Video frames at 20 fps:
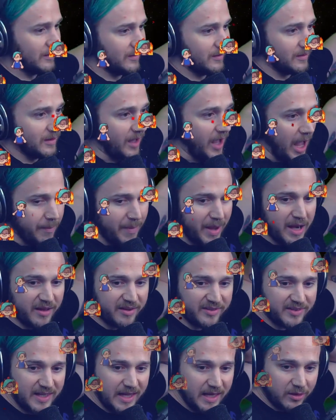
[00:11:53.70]
I made a
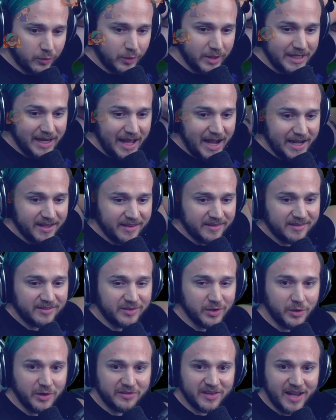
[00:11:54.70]
C3 deck as
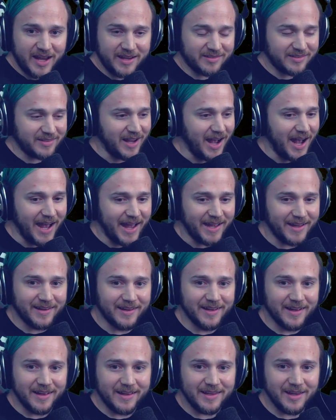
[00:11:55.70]
soon as I saw it.
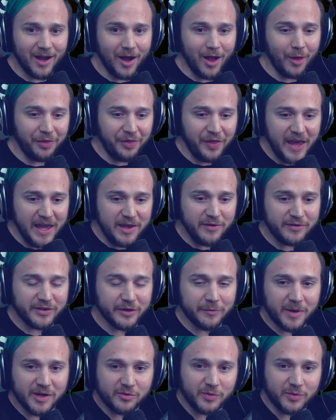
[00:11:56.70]
Y'all, thank you so much.